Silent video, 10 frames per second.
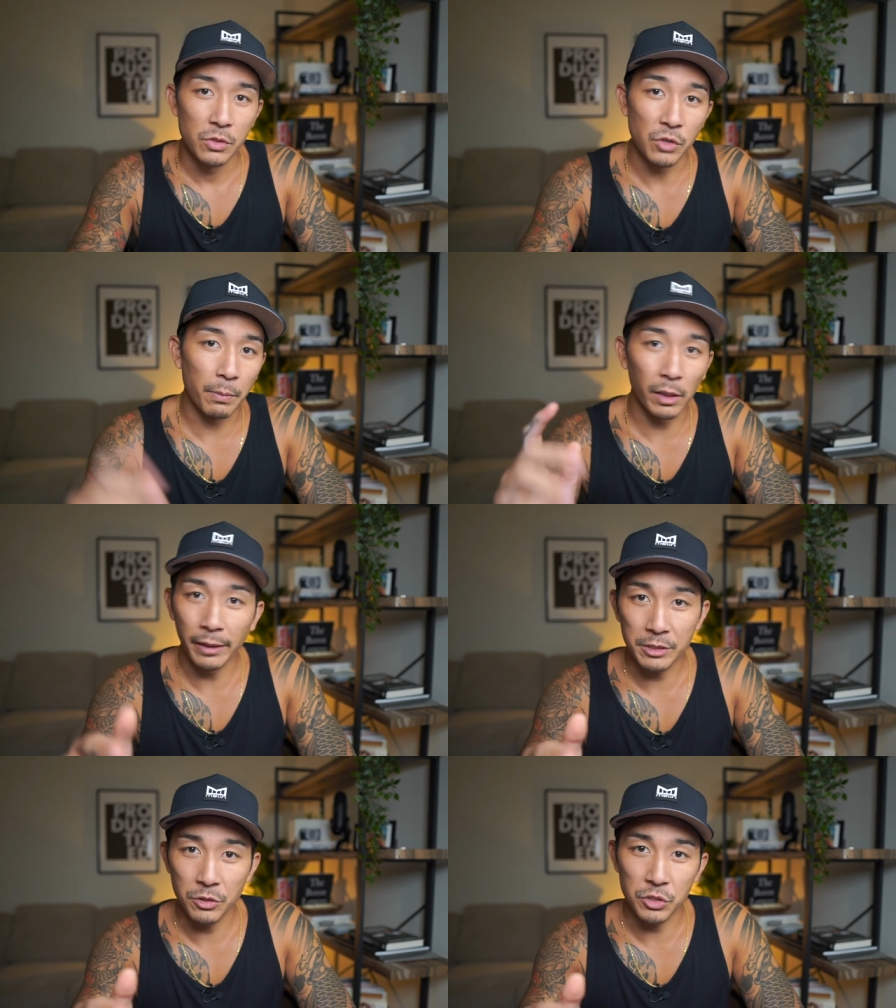So, I'm gonna lay
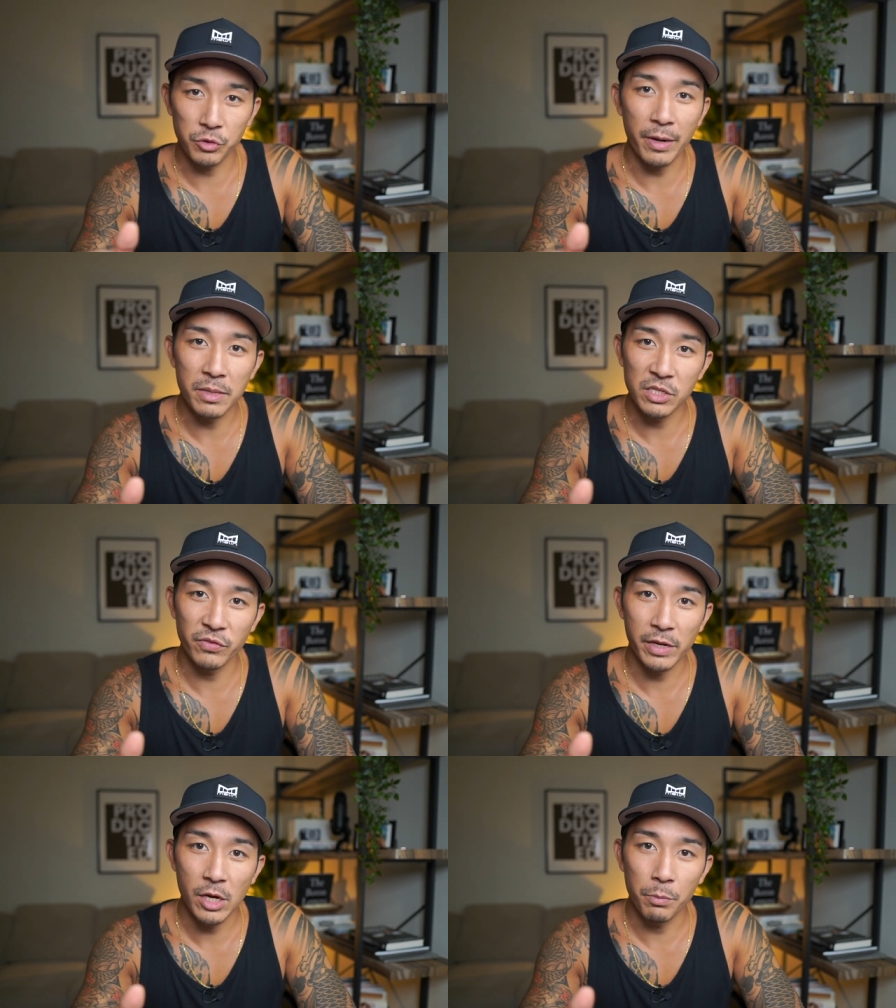it to you straight in this
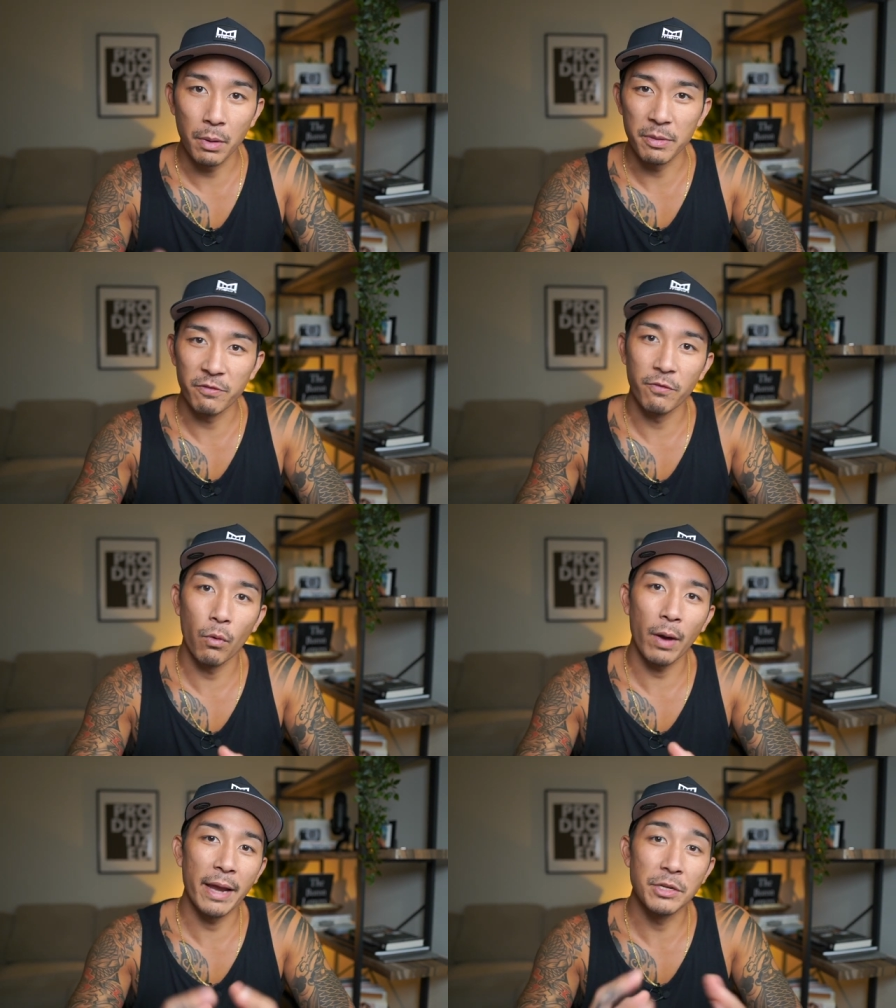video, but
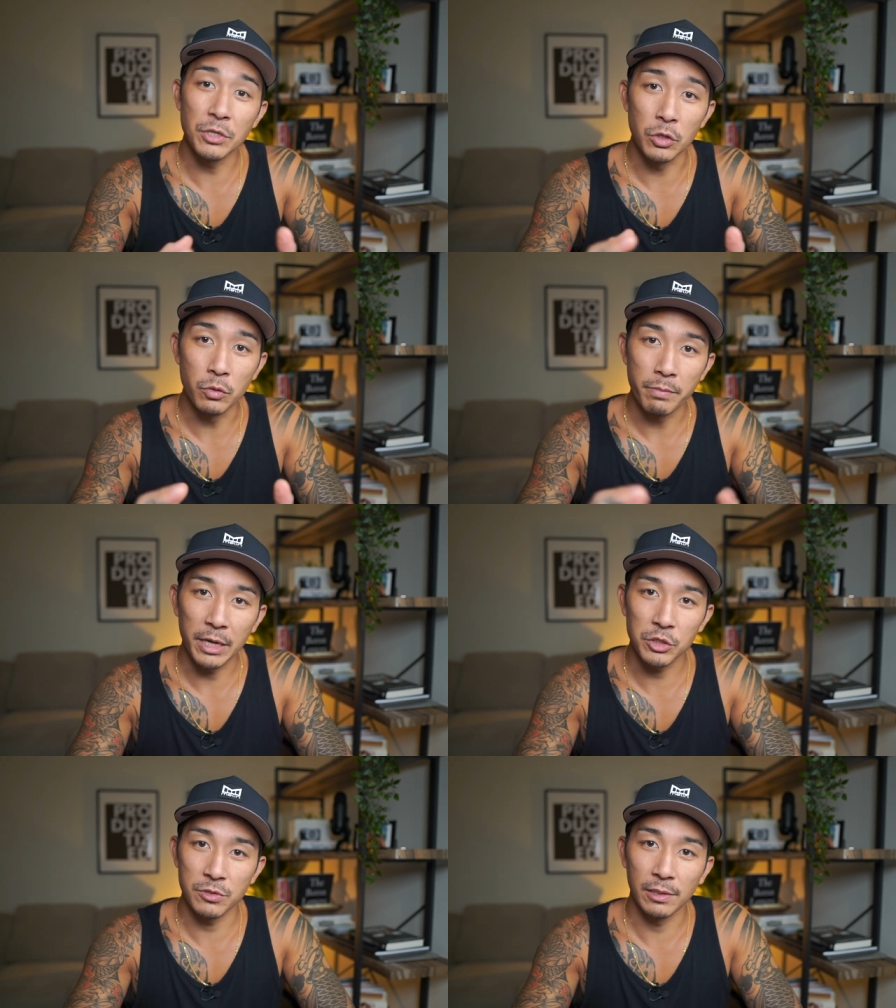before I do,
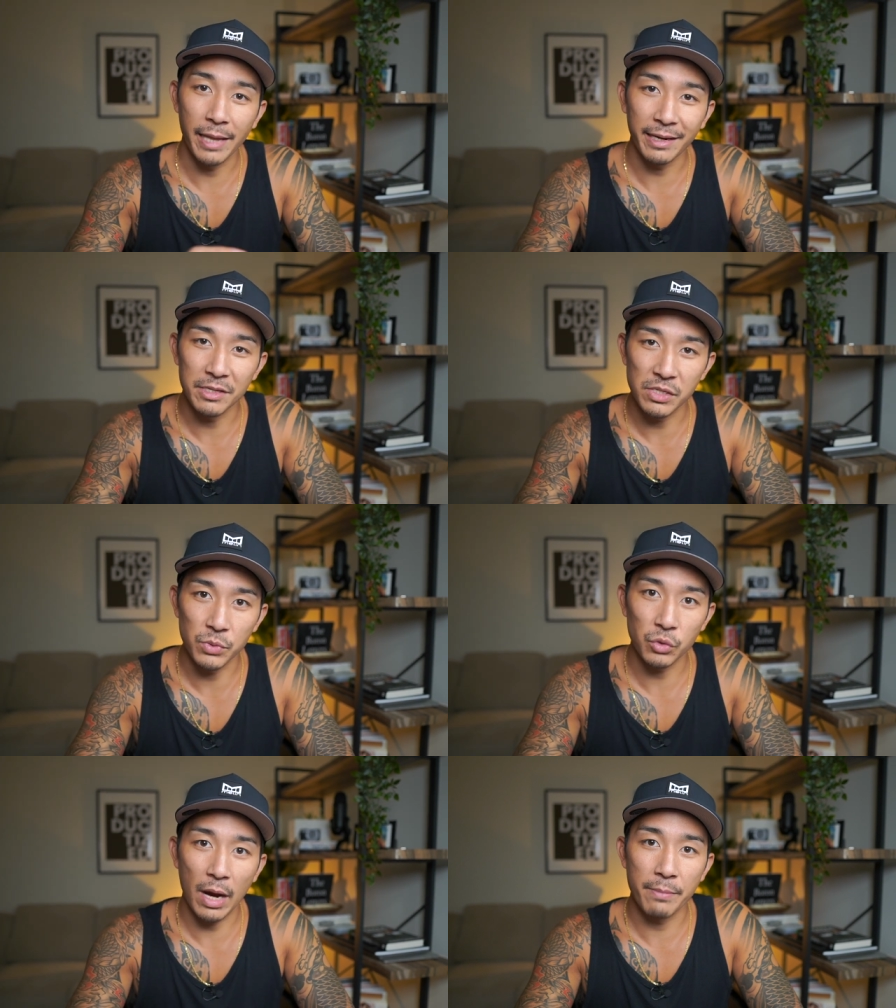make sure you like and
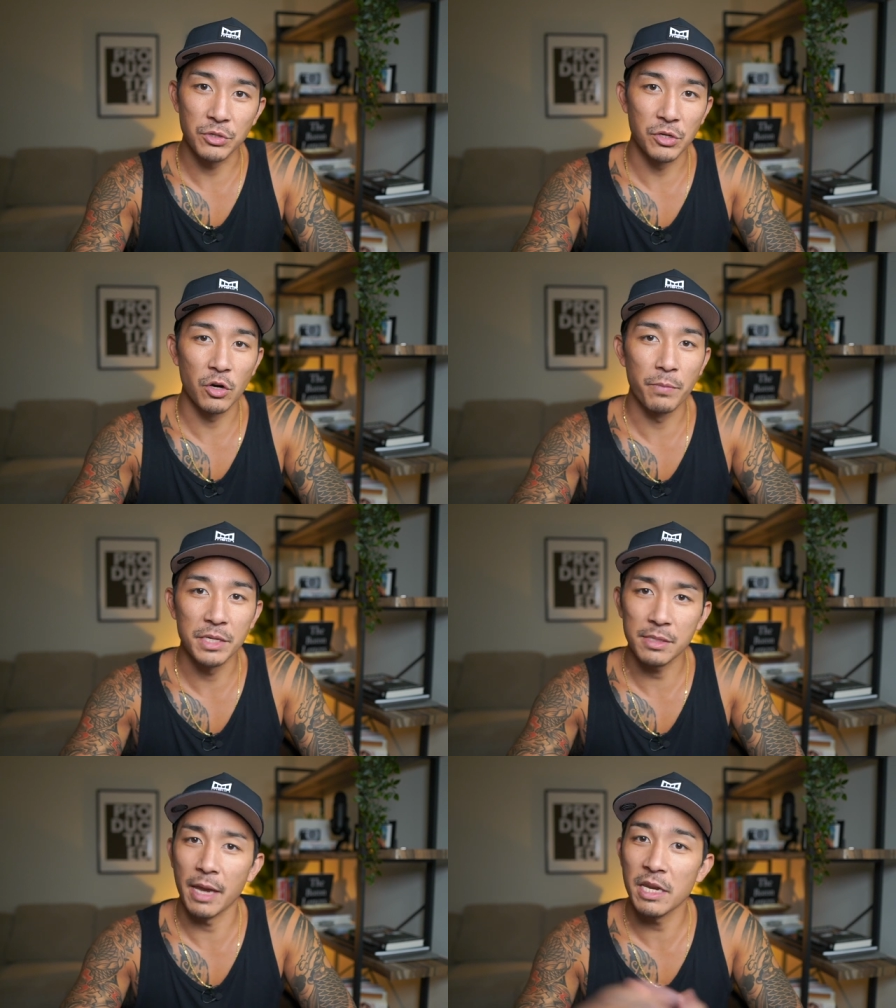subscribe so you don't
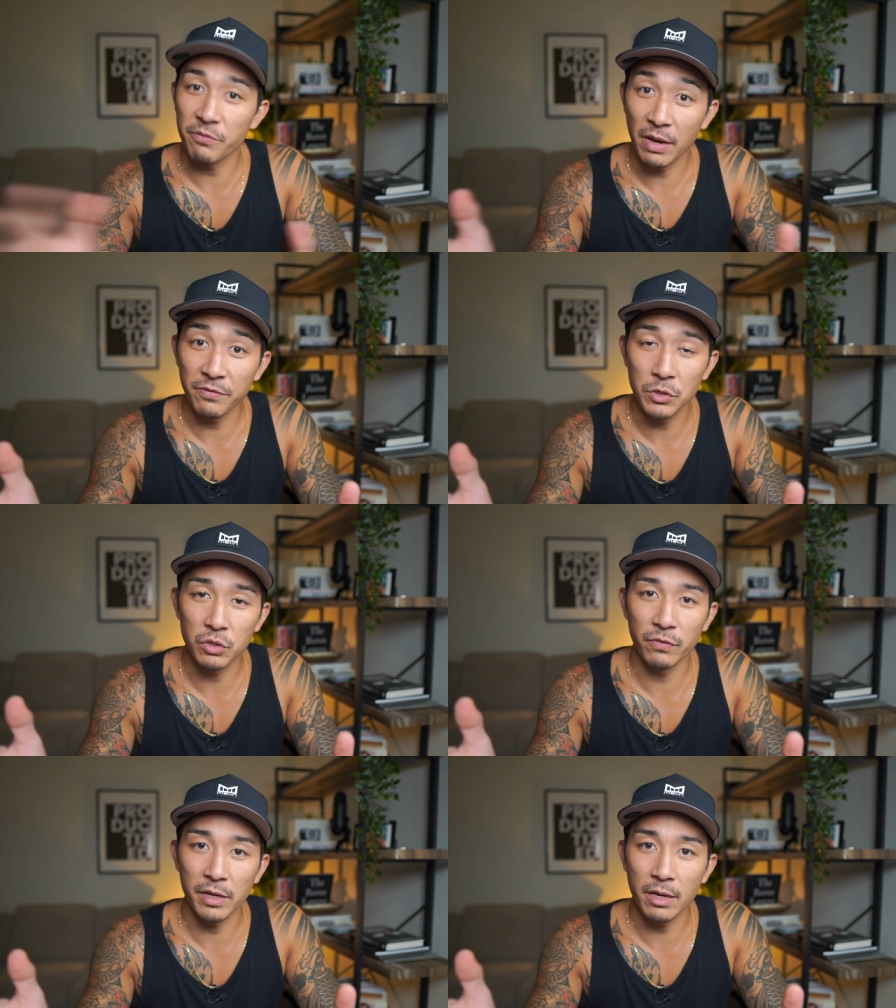miss any of my
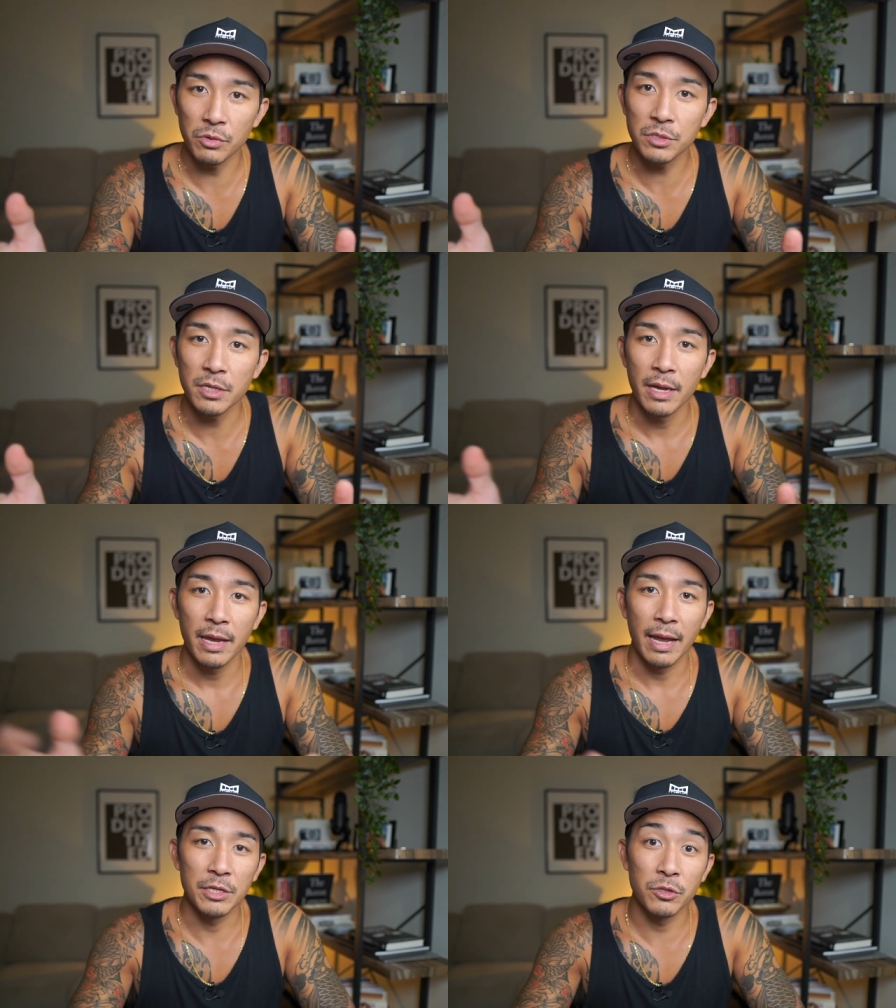future videos,
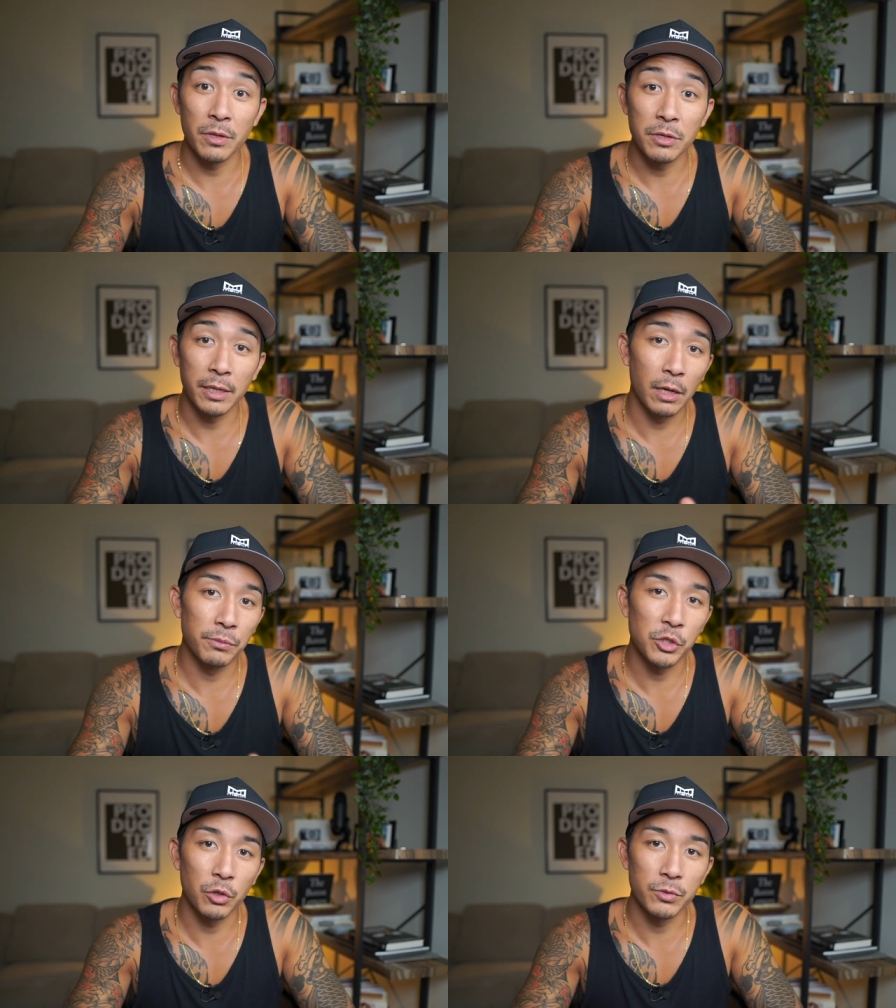and so that you can help
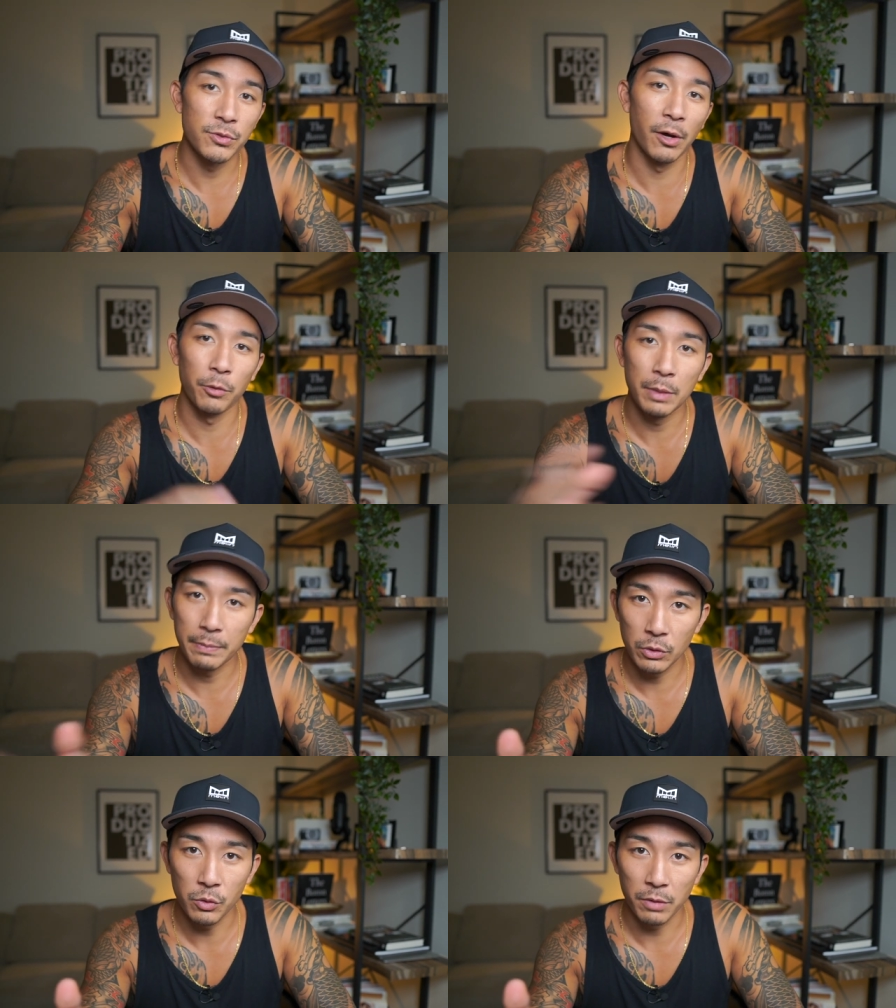the show to other
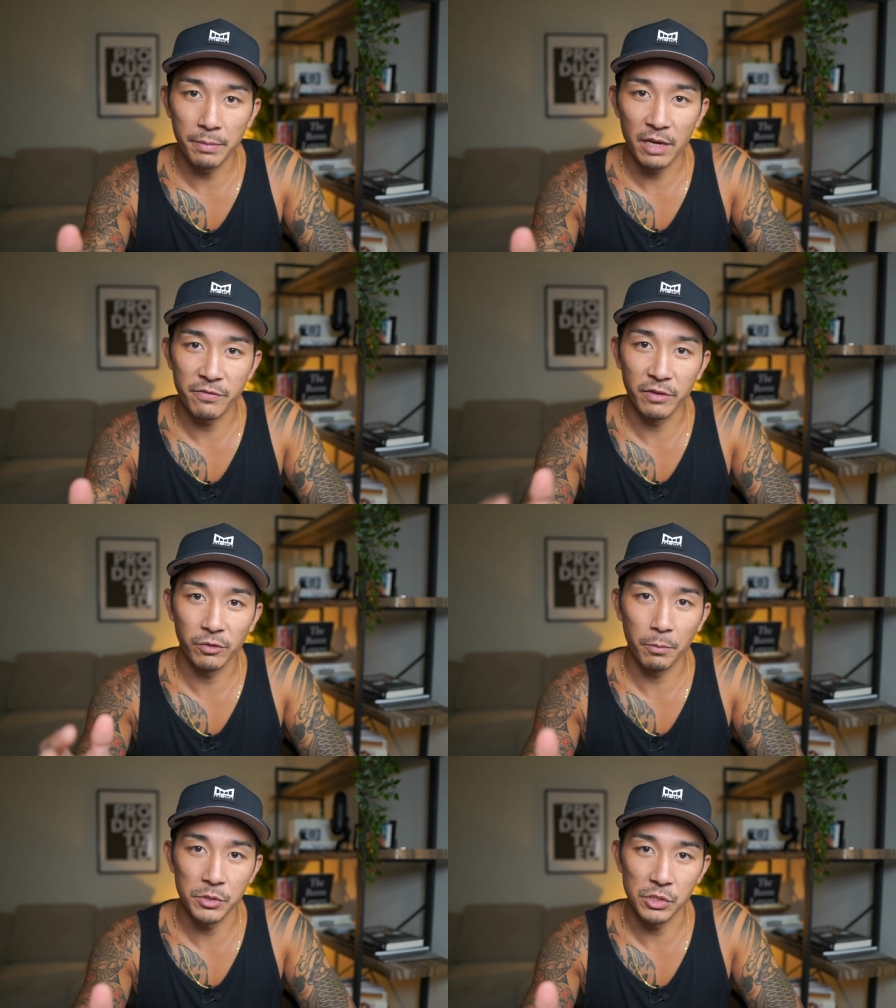people who can benefit
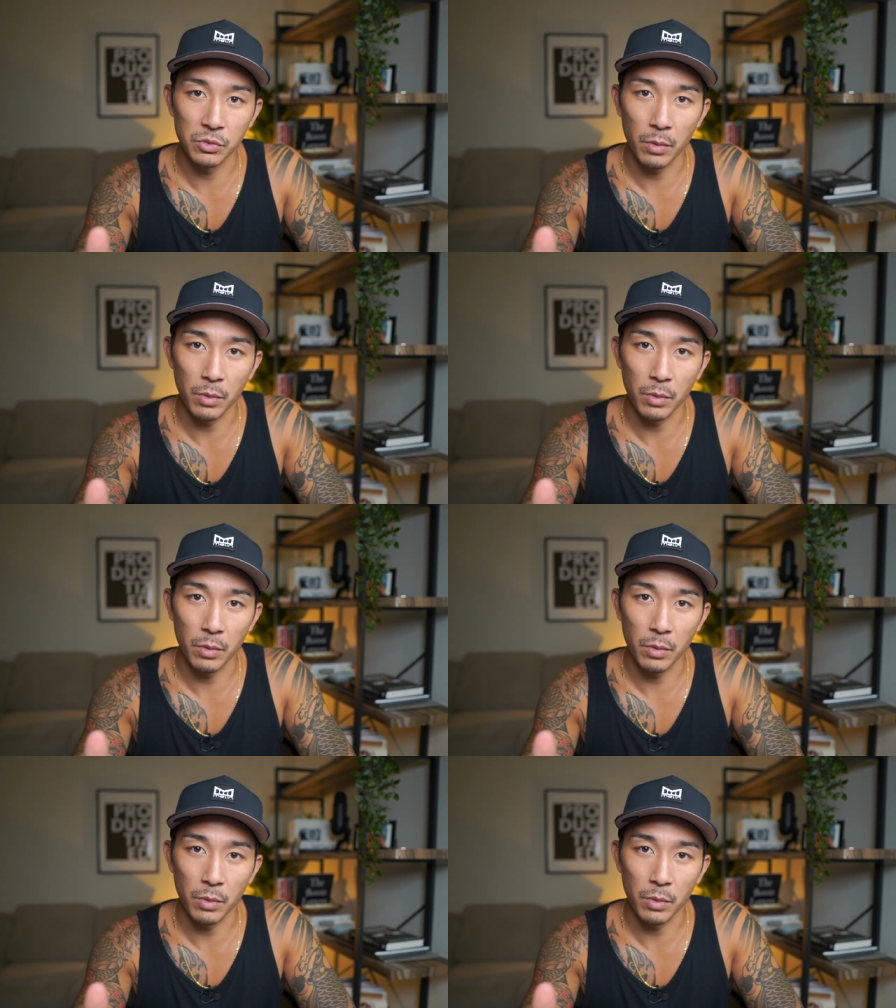from this as